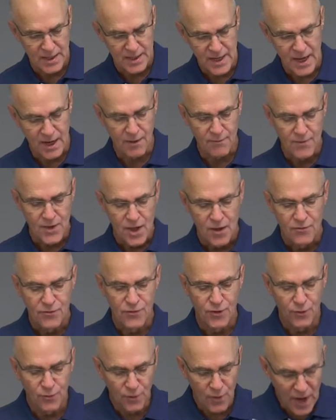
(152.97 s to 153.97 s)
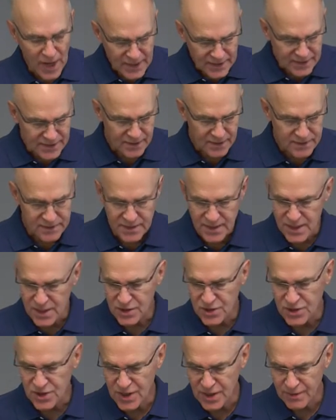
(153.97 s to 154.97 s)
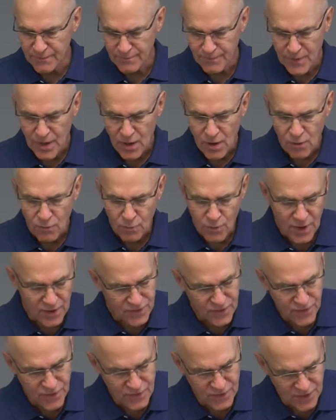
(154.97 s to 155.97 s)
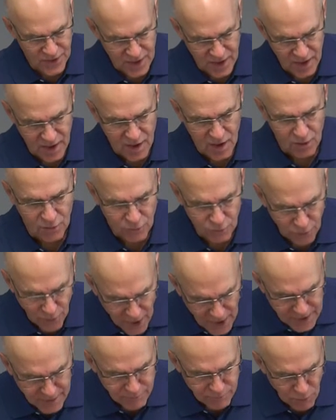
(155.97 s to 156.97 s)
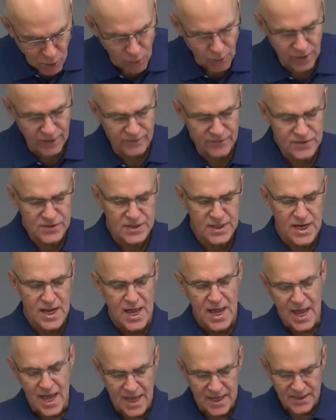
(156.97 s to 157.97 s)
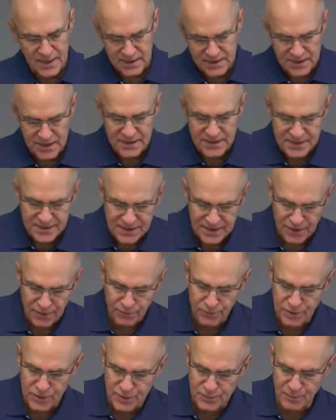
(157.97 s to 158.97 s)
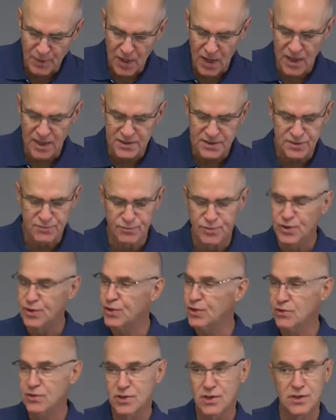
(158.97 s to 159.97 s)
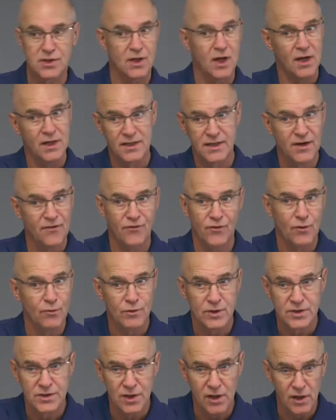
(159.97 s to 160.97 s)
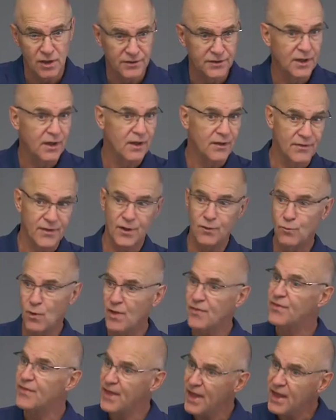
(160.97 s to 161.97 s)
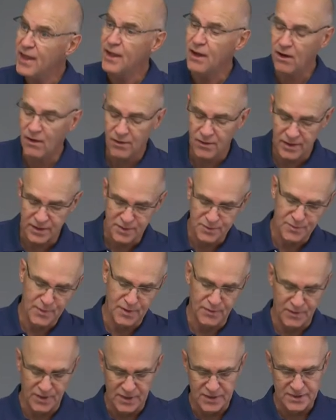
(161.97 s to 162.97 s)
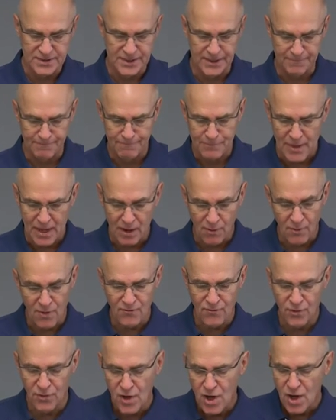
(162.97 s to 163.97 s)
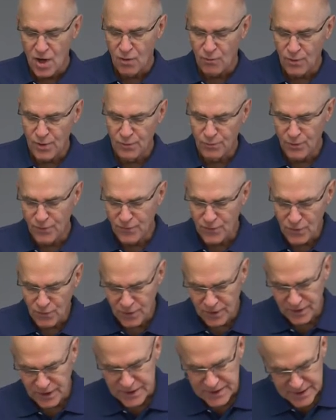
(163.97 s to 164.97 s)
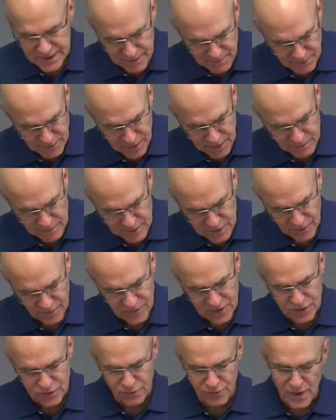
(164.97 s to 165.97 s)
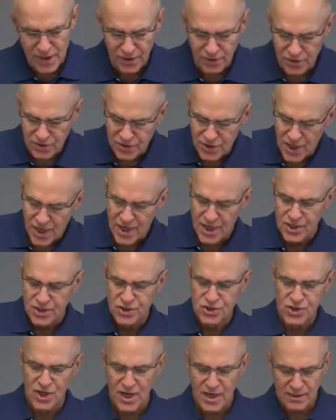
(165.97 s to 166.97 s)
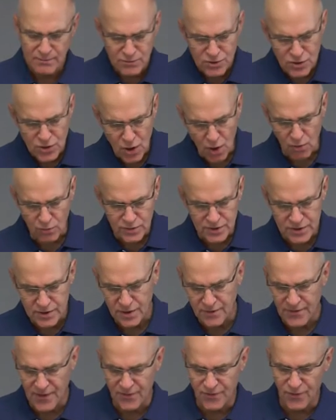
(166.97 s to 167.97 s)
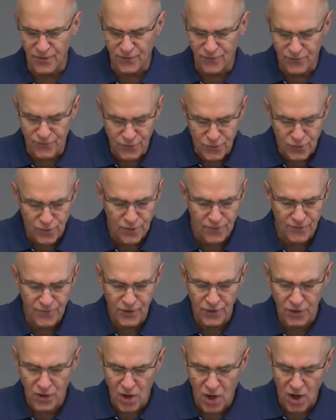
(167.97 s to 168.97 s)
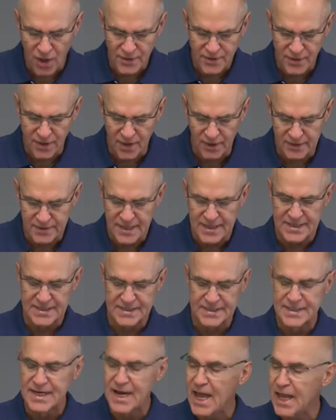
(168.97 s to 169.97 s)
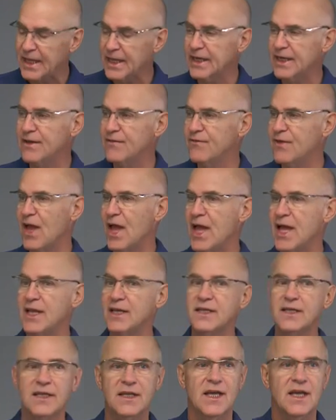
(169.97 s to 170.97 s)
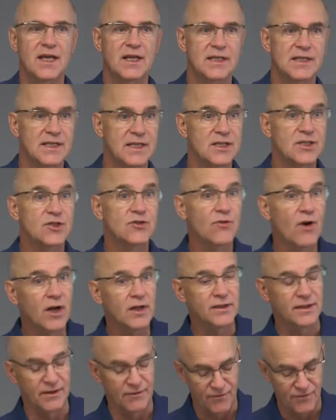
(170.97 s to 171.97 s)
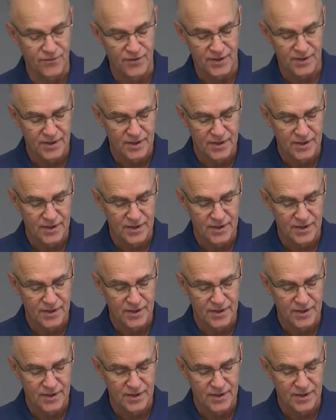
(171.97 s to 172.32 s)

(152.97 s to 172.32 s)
Now, the right teaching with the right motives and a sincere response produces a different result than what they are experiencing. However, when reviewing the symptoms of his readers, James notes that the fruit of their conduct is negative and destructive.